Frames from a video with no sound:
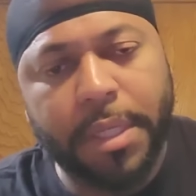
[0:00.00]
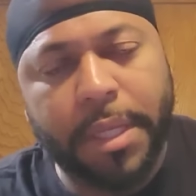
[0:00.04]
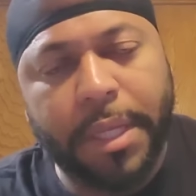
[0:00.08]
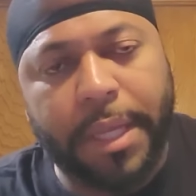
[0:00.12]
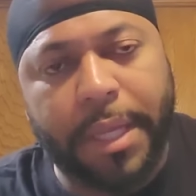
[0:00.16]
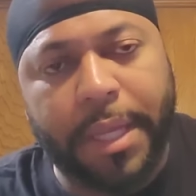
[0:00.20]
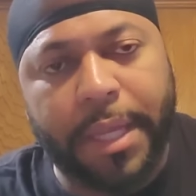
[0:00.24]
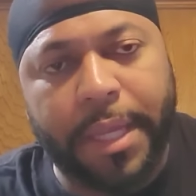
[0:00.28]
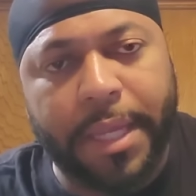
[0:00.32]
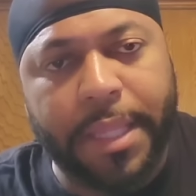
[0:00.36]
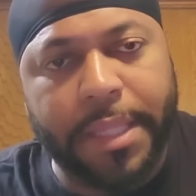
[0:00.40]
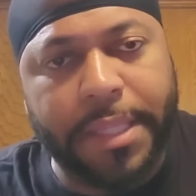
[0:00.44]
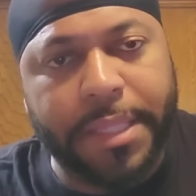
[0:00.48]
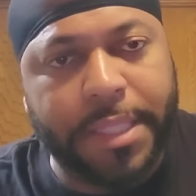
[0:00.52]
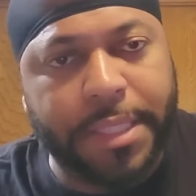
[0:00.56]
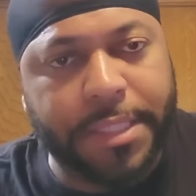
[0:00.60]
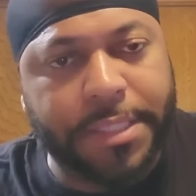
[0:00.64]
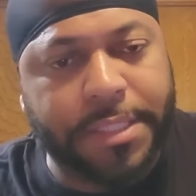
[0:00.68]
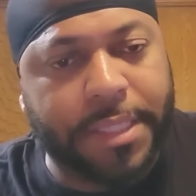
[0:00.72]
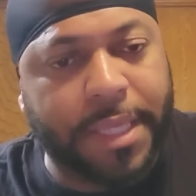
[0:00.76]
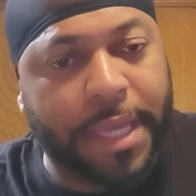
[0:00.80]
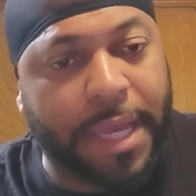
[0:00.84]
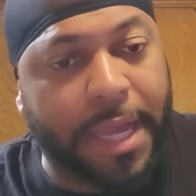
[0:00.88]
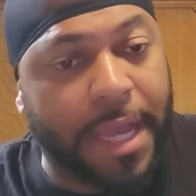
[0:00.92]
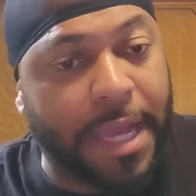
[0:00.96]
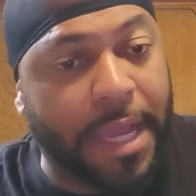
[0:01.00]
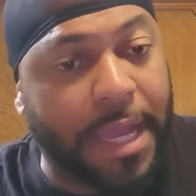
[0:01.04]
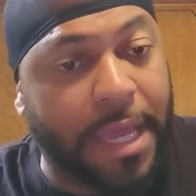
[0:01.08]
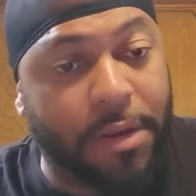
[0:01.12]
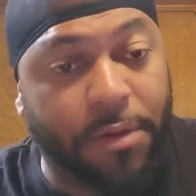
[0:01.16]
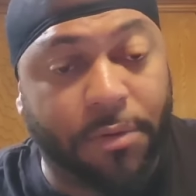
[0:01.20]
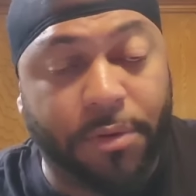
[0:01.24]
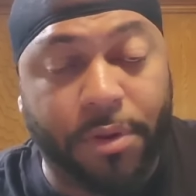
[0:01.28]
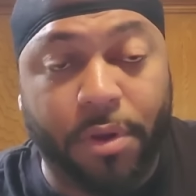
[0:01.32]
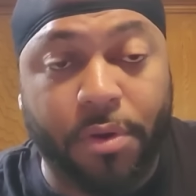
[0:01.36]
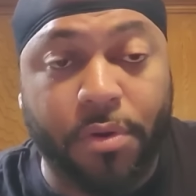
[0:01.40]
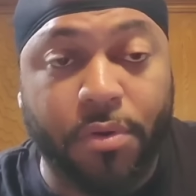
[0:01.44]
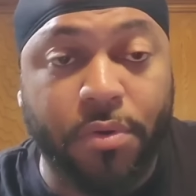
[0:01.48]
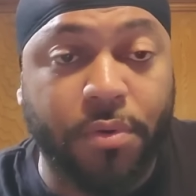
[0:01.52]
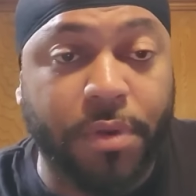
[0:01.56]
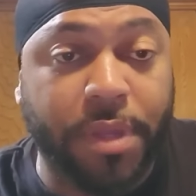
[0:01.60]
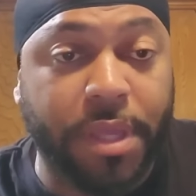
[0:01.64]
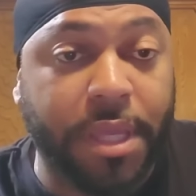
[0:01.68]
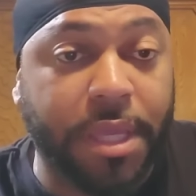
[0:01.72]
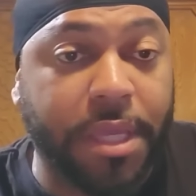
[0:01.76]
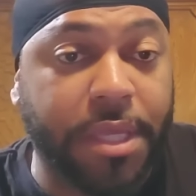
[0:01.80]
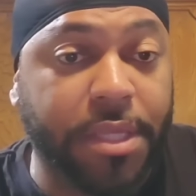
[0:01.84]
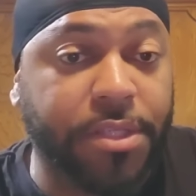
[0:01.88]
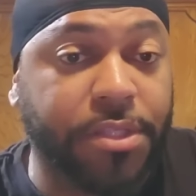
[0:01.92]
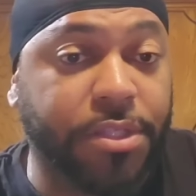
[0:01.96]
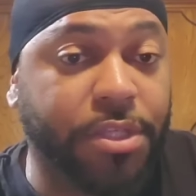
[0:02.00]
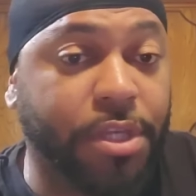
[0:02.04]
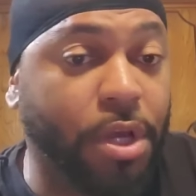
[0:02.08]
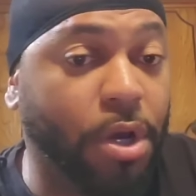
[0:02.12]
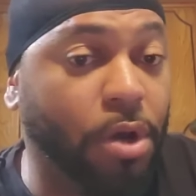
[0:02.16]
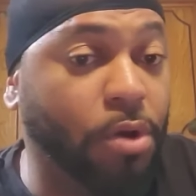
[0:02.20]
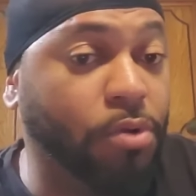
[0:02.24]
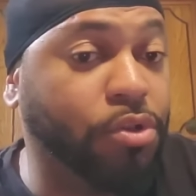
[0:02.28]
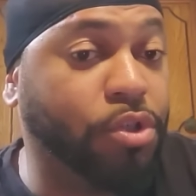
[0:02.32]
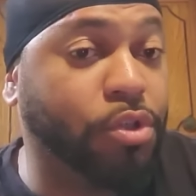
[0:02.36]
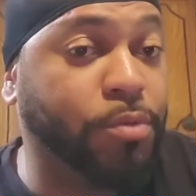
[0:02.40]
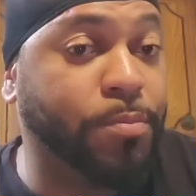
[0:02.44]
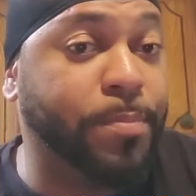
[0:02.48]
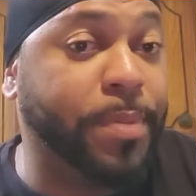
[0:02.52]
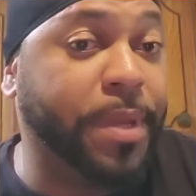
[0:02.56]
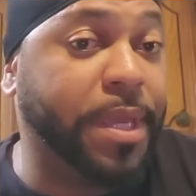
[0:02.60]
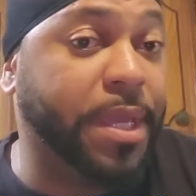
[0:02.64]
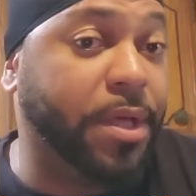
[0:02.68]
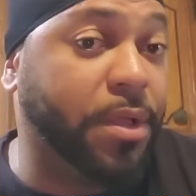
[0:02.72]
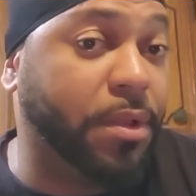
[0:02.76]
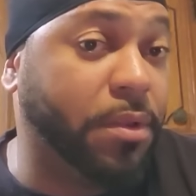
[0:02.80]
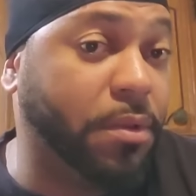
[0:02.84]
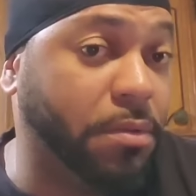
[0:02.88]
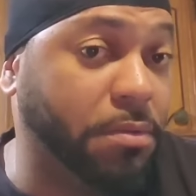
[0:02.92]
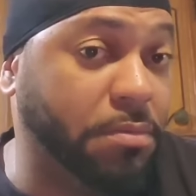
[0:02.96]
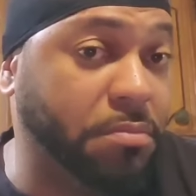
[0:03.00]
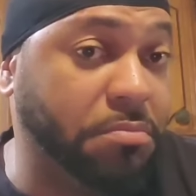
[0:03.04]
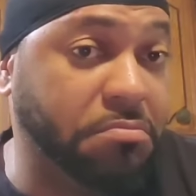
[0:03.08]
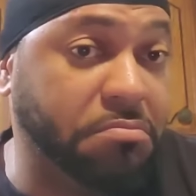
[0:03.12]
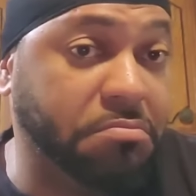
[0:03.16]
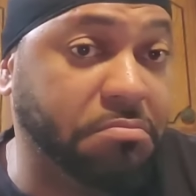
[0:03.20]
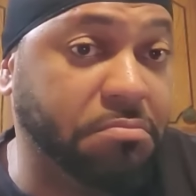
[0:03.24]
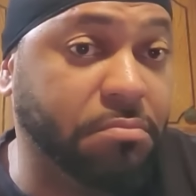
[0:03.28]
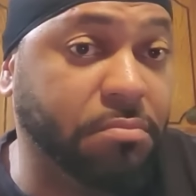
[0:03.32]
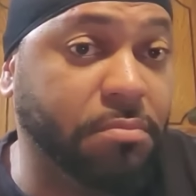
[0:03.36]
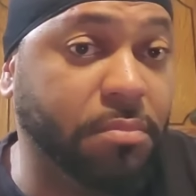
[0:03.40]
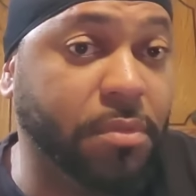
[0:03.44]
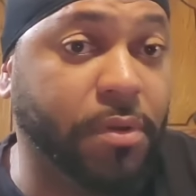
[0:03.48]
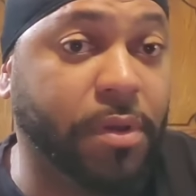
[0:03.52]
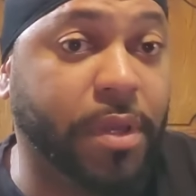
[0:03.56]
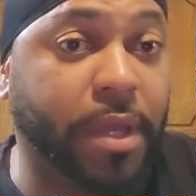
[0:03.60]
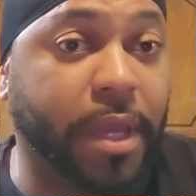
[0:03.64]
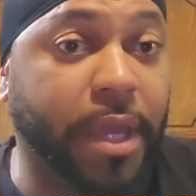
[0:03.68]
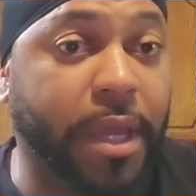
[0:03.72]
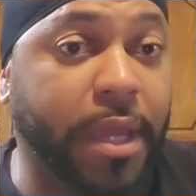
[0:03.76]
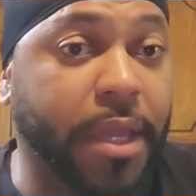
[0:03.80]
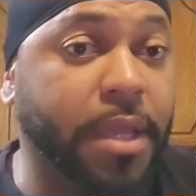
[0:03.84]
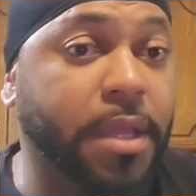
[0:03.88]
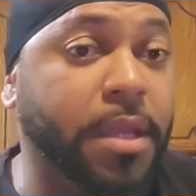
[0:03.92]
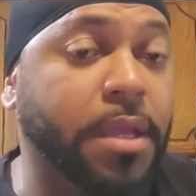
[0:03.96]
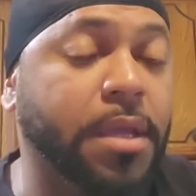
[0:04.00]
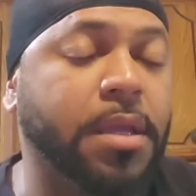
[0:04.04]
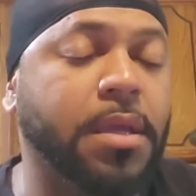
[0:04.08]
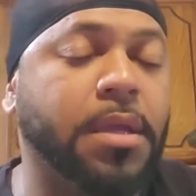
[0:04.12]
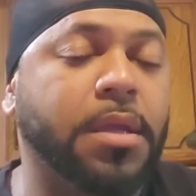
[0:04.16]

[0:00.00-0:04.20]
And this guy, I don't know who he is, Coach Bill, okay,